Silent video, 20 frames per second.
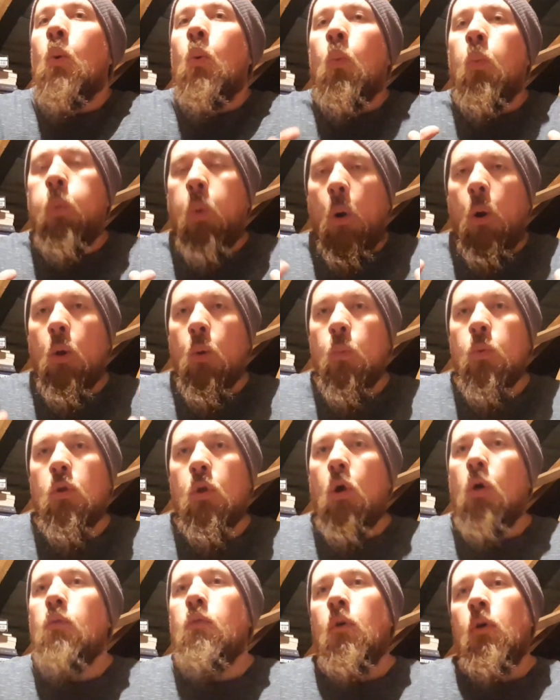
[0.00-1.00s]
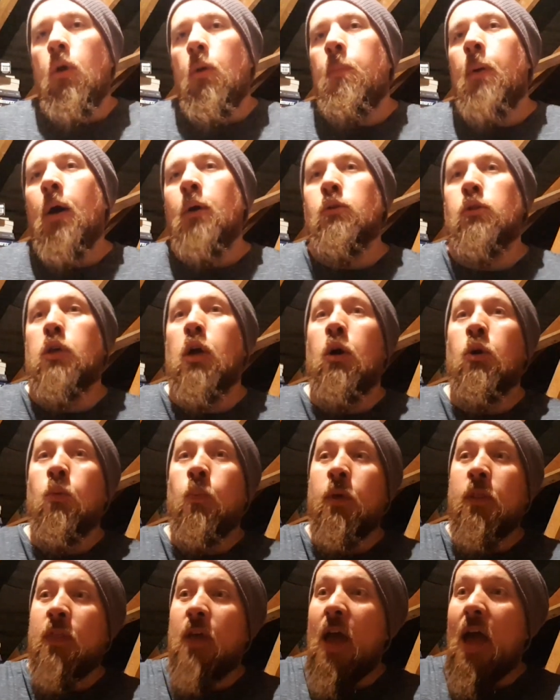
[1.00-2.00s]
Why would I write a postcode
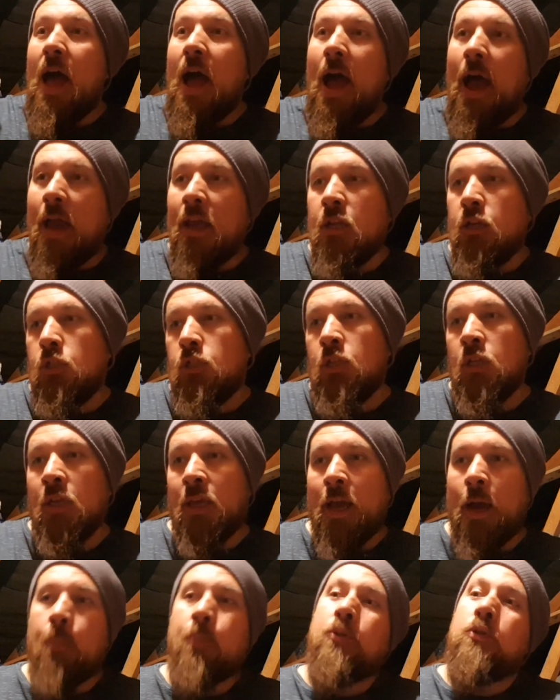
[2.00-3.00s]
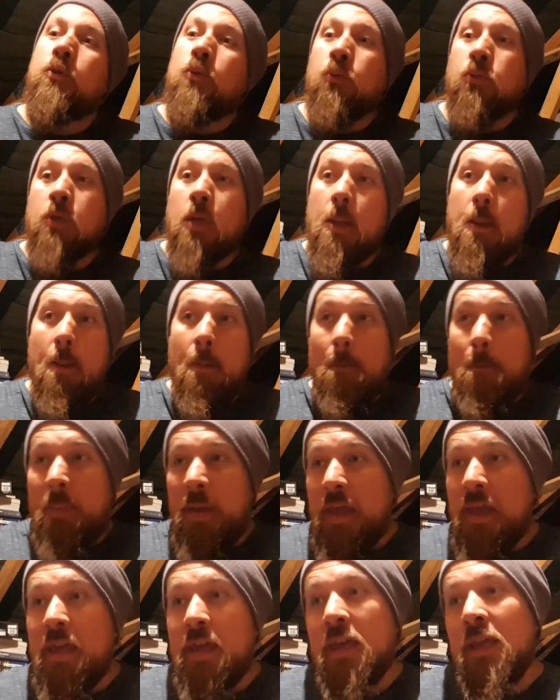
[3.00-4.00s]
with H in capitals,
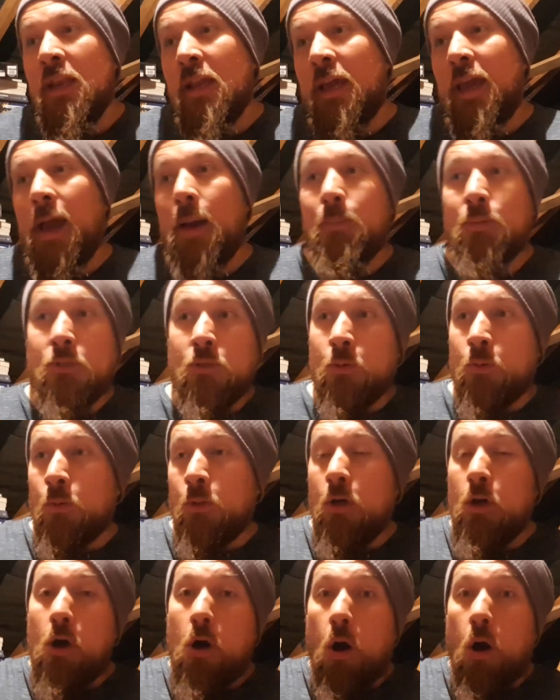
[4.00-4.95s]
P in a capital,